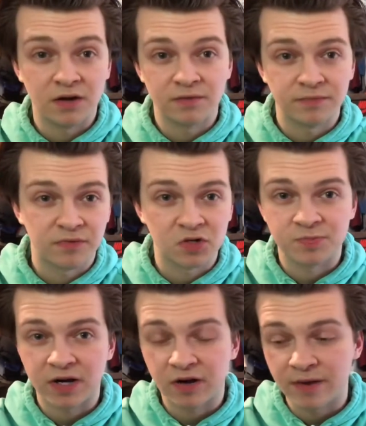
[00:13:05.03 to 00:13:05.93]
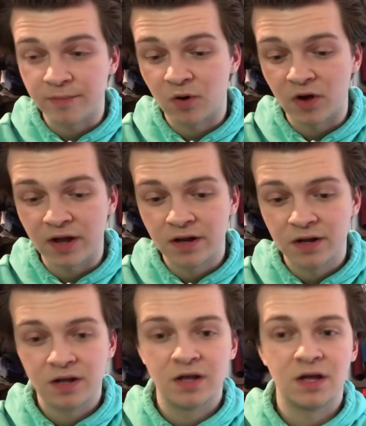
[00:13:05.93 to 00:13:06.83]
first pair I bought,
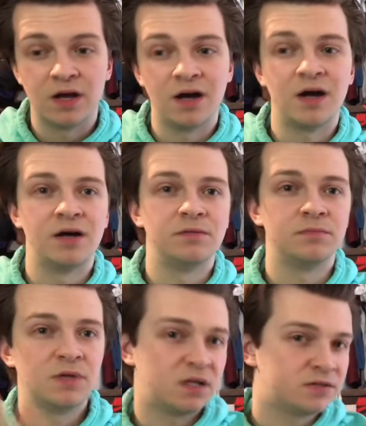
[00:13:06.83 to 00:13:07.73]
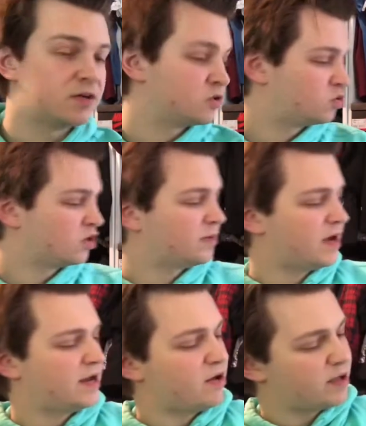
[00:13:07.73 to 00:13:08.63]
I'll tell you the story
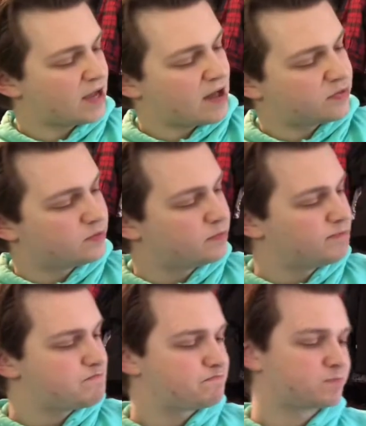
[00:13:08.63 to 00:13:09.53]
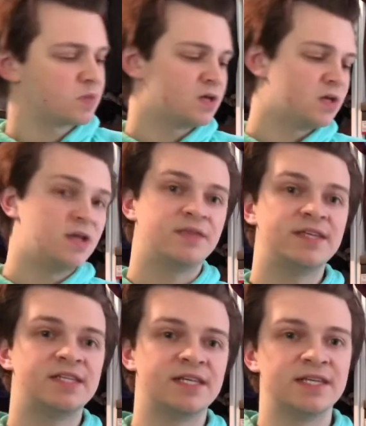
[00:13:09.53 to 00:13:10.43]
behind how I got them.
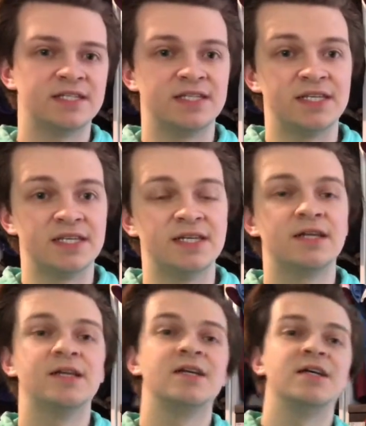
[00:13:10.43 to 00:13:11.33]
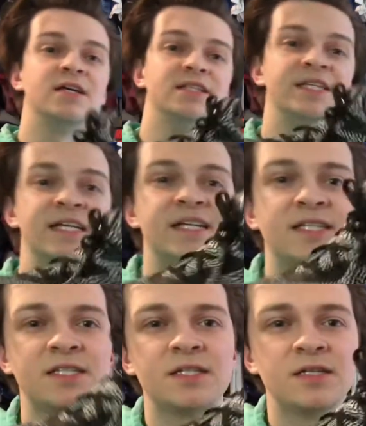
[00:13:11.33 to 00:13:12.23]
This is the
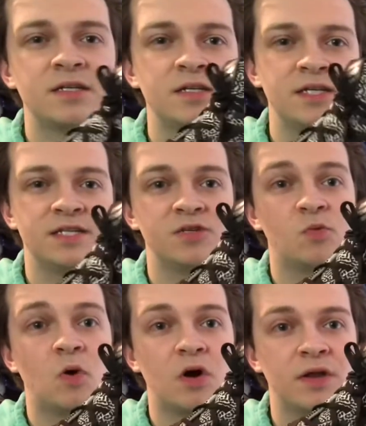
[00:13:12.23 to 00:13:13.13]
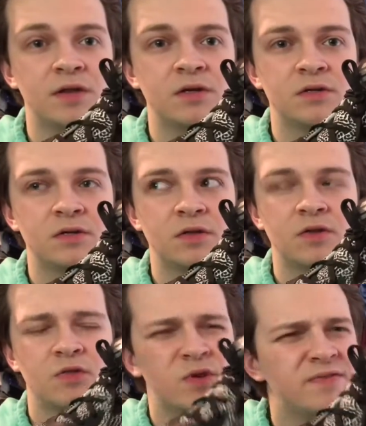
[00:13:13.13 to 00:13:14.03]
Adidas Yeezy 1
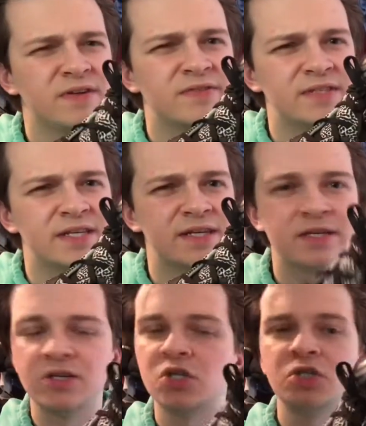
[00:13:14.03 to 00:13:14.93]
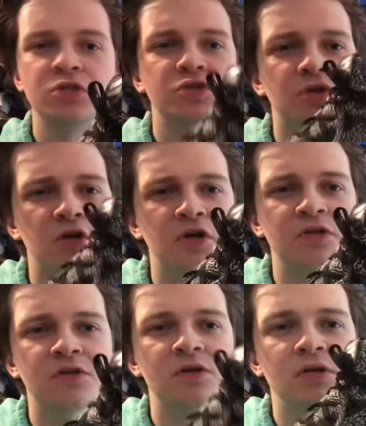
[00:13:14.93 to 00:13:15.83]
350
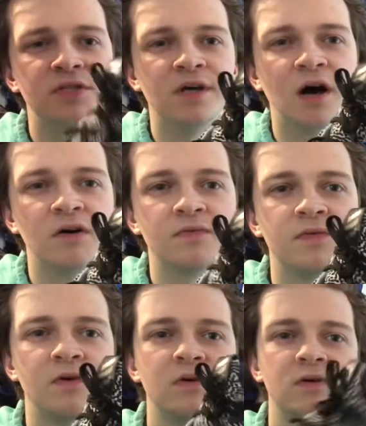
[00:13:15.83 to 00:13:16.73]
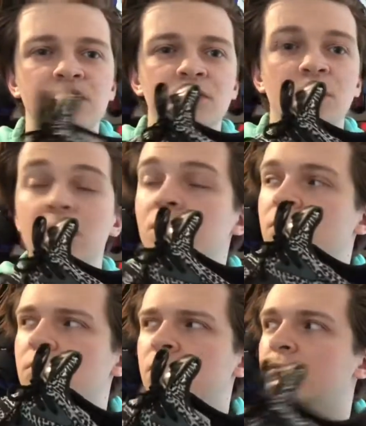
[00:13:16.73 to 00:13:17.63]
Turtle Dove. What?
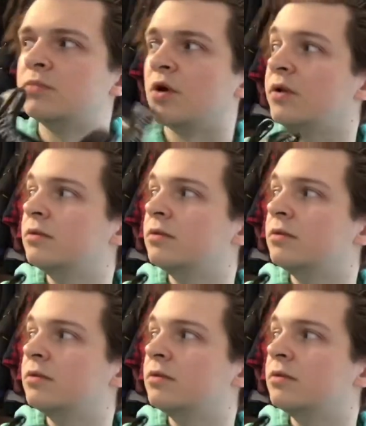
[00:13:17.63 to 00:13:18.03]
Tony?